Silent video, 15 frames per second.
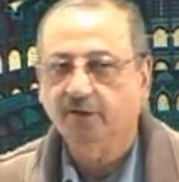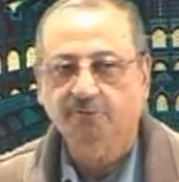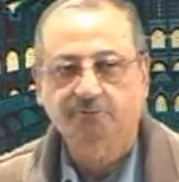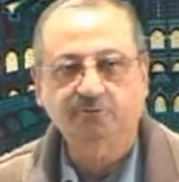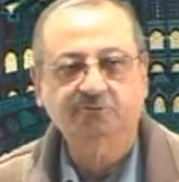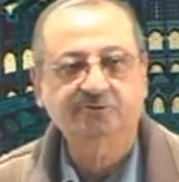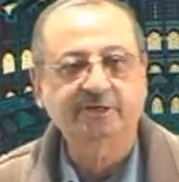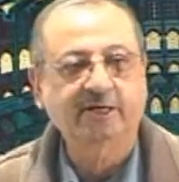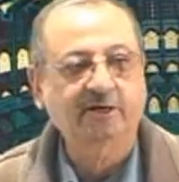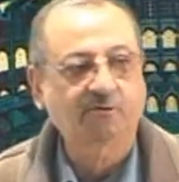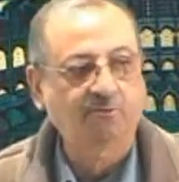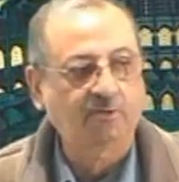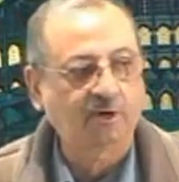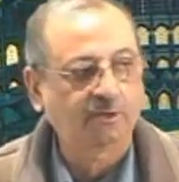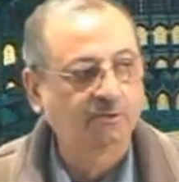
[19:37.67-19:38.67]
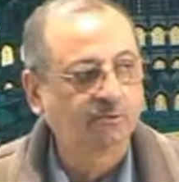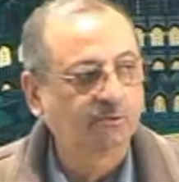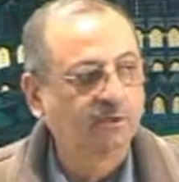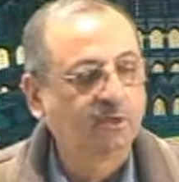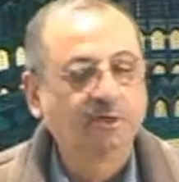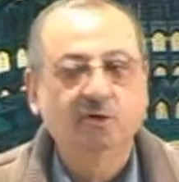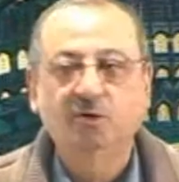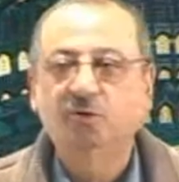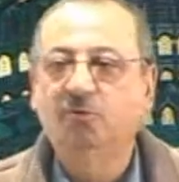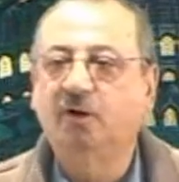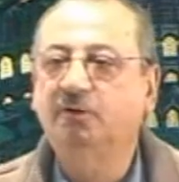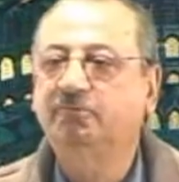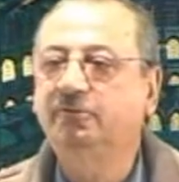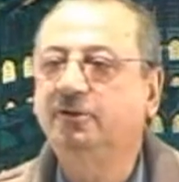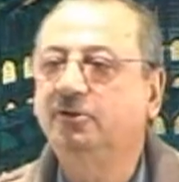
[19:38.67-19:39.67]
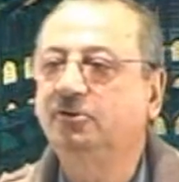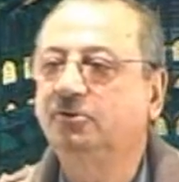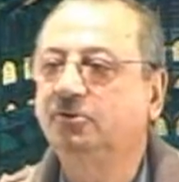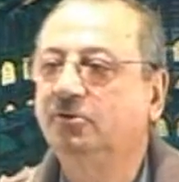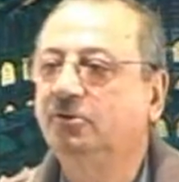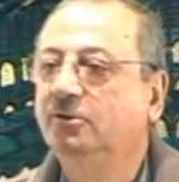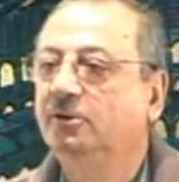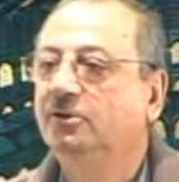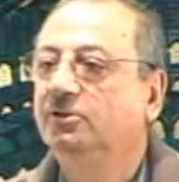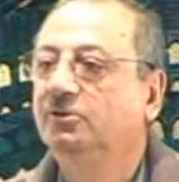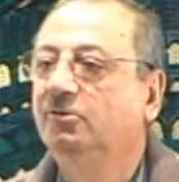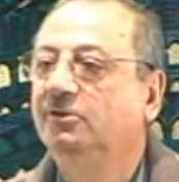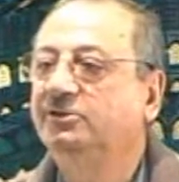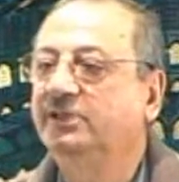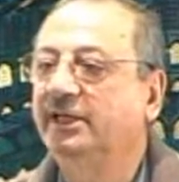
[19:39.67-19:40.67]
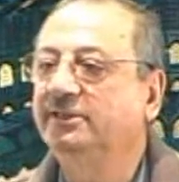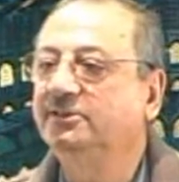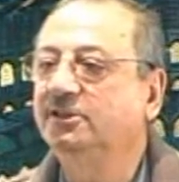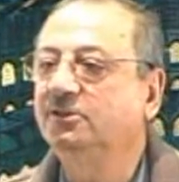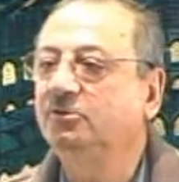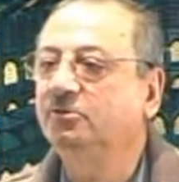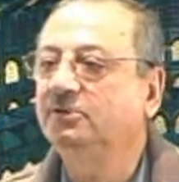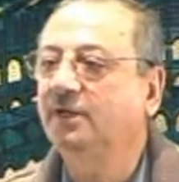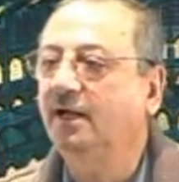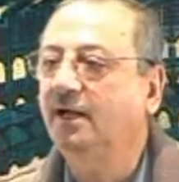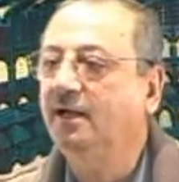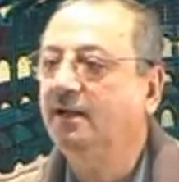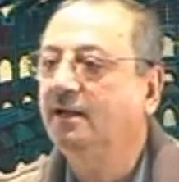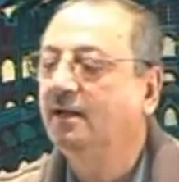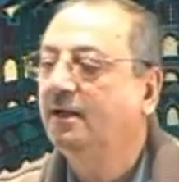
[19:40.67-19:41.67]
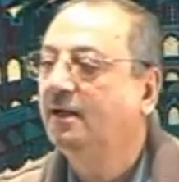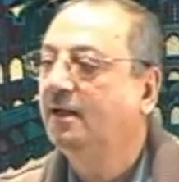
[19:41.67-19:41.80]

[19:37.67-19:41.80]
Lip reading: If you see ikhwanu, what will you do? You will change into ya